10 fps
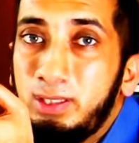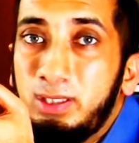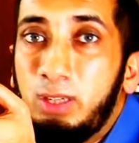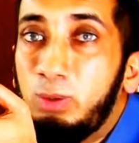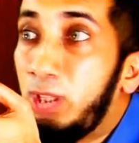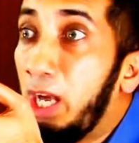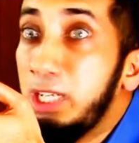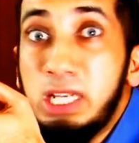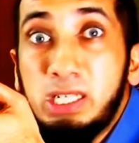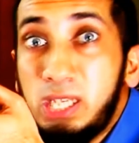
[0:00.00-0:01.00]
They will, I
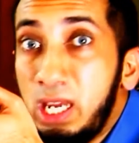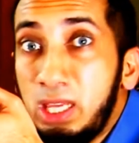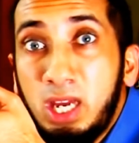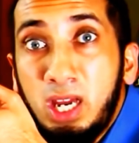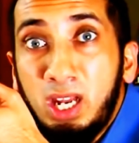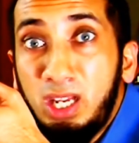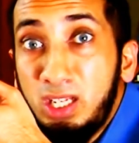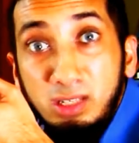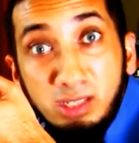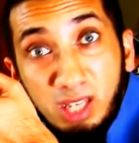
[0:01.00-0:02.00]
didn't say that, I
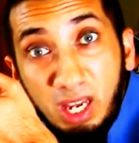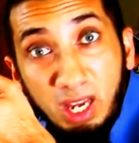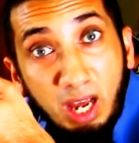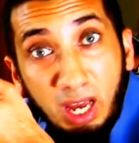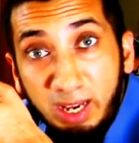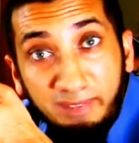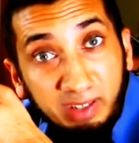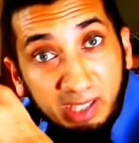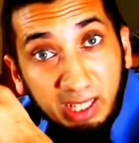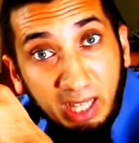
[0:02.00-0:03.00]
didn't say it, I never
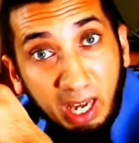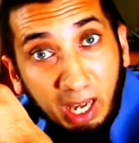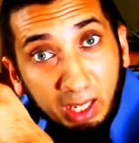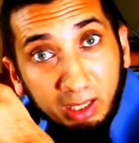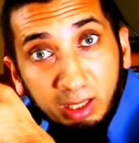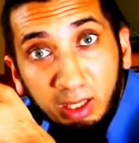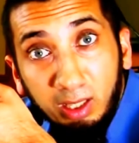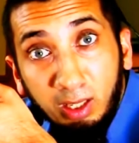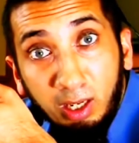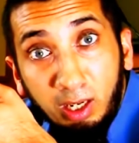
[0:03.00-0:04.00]
said that.
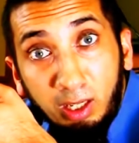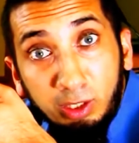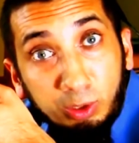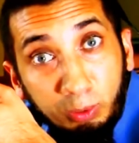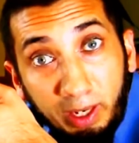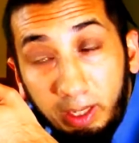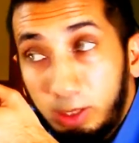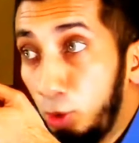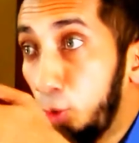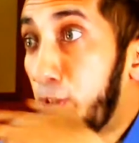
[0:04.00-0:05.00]
I swear,
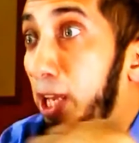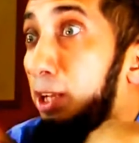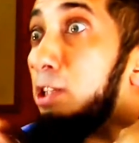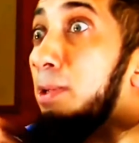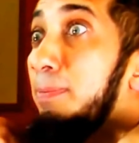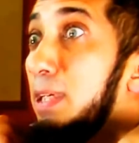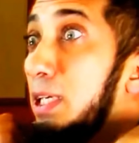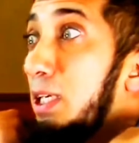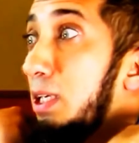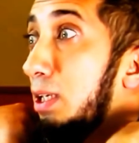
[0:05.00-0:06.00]
you said it to
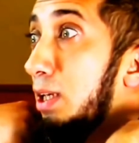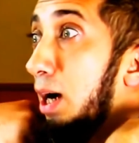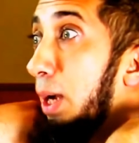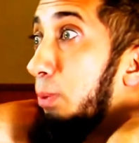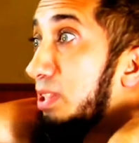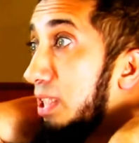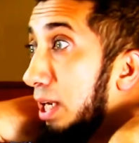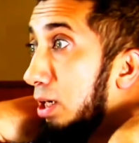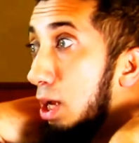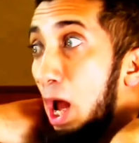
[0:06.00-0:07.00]
me. I was
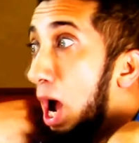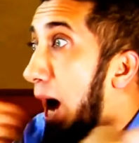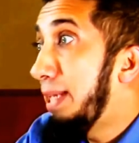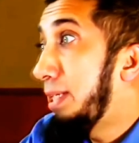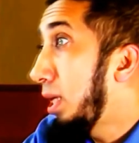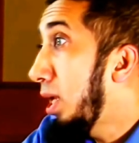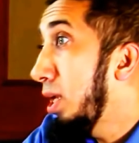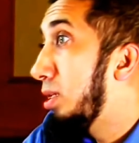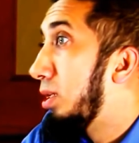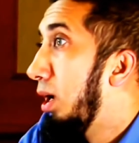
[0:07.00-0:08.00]
there. I
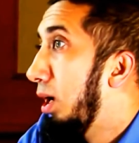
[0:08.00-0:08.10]
didn't.